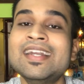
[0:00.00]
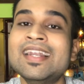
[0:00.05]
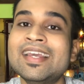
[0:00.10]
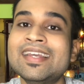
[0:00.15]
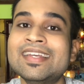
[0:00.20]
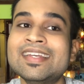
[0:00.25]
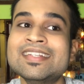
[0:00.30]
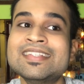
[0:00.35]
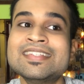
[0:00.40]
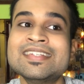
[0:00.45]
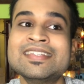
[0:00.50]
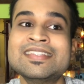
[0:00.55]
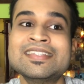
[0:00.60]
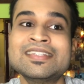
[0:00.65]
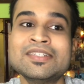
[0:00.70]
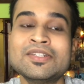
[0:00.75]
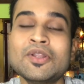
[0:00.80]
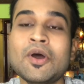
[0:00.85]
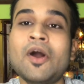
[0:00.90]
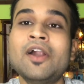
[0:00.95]
Like, it's
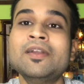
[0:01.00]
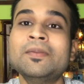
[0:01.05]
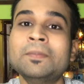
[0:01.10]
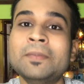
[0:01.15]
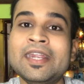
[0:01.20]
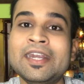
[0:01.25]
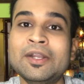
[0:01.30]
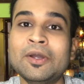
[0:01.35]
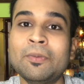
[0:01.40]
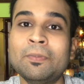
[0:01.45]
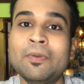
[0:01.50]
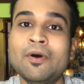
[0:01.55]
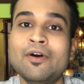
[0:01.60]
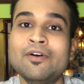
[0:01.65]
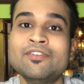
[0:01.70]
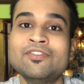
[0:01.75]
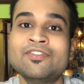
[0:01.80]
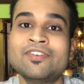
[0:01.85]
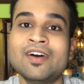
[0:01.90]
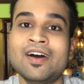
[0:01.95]
not made up
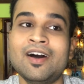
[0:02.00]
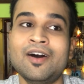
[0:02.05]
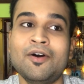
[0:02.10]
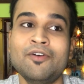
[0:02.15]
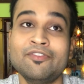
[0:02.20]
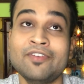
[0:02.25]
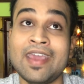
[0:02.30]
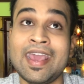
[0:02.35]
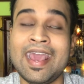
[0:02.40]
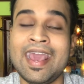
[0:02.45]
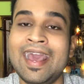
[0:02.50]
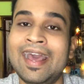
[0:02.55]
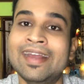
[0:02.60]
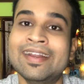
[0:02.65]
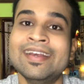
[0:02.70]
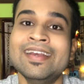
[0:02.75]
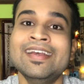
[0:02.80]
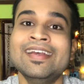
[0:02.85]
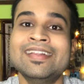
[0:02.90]
of air,